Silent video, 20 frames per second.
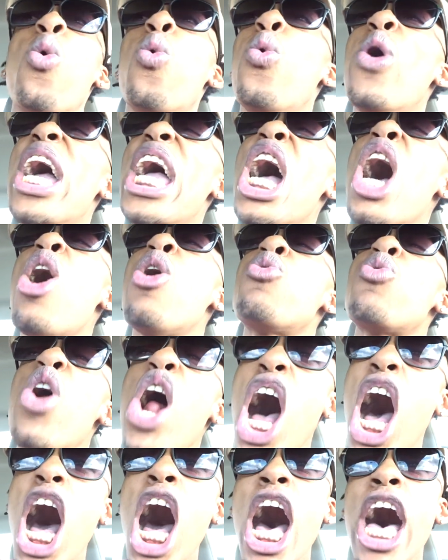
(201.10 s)
will
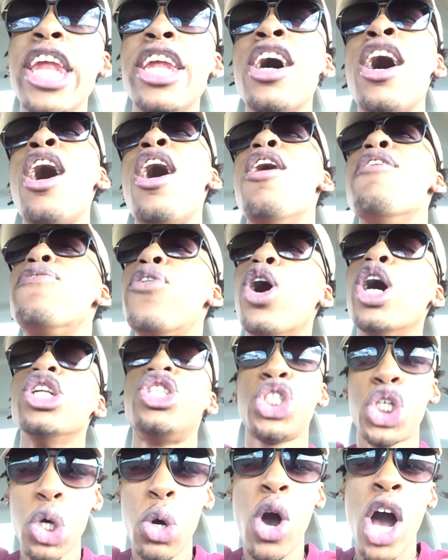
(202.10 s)
run for
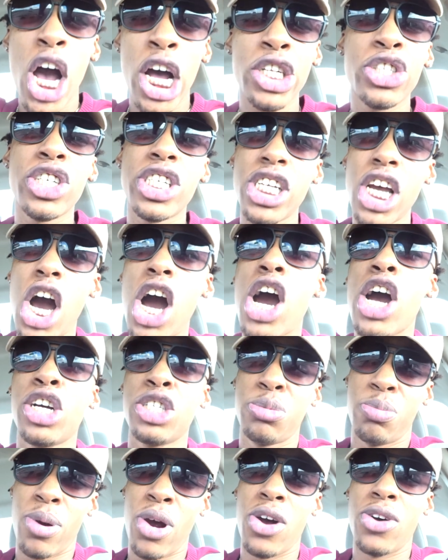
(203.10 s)
200
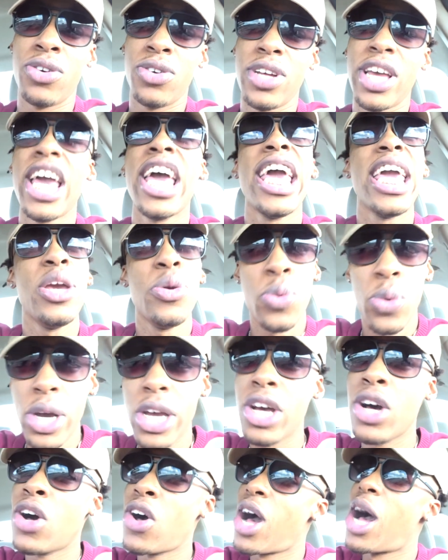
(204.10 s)
yards, bro. He
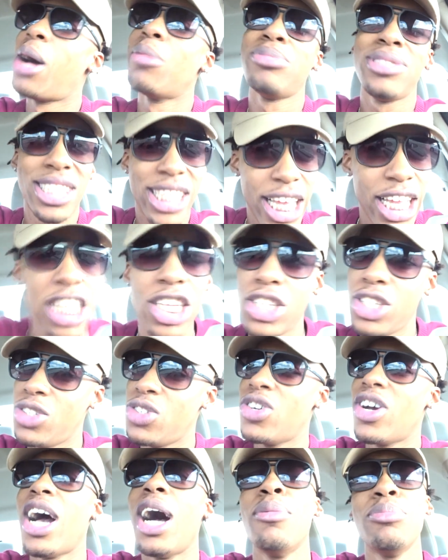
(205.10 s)
will. I'm telling you.
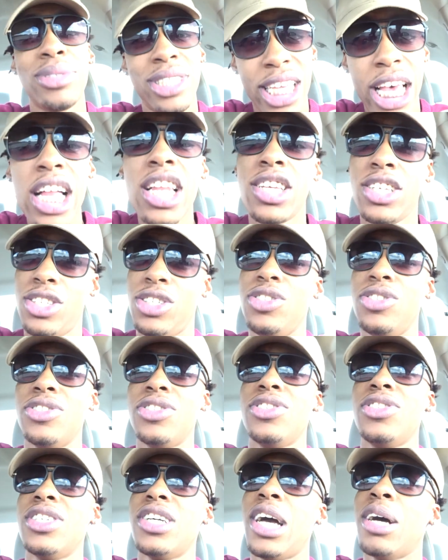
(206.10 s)
I'm telling you.
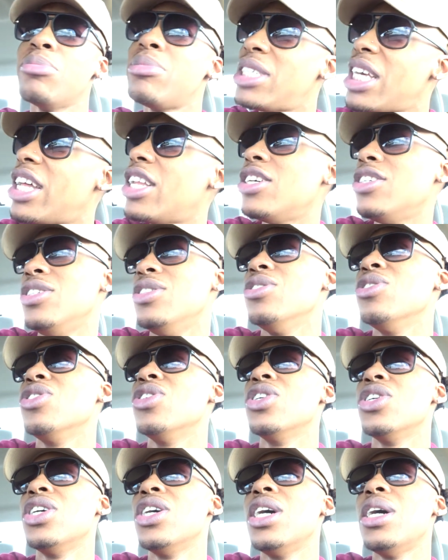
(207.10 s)
I'm telling
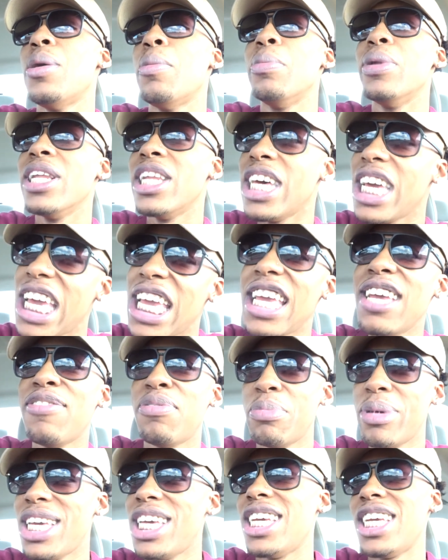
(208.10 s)
you.
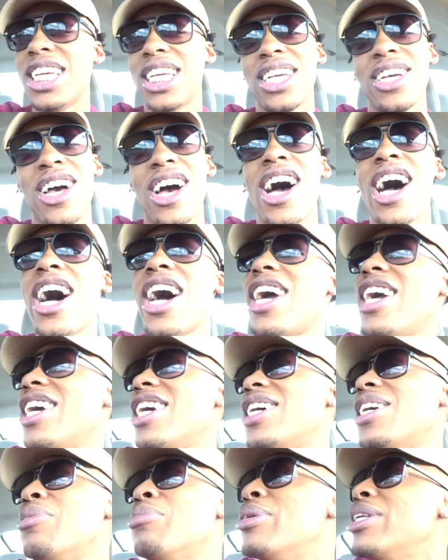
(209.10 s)
Believe me. Alright?
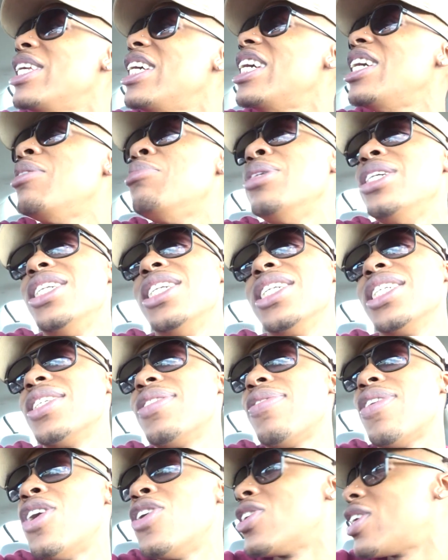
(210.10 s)
Believe me.
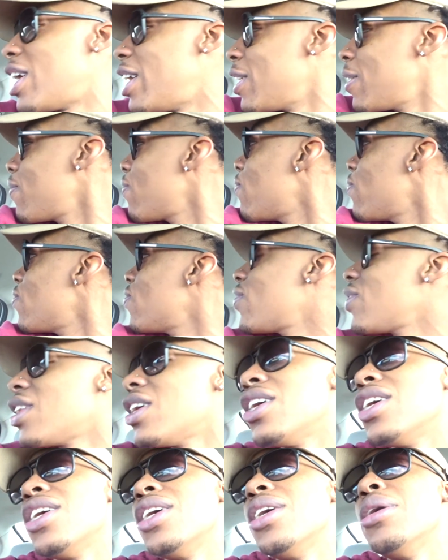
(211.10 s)
Okay?
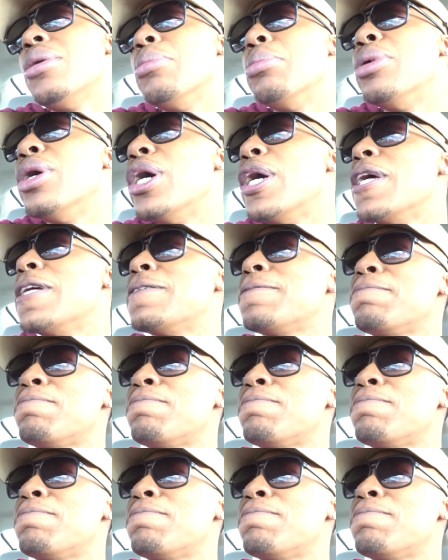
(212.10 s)
But,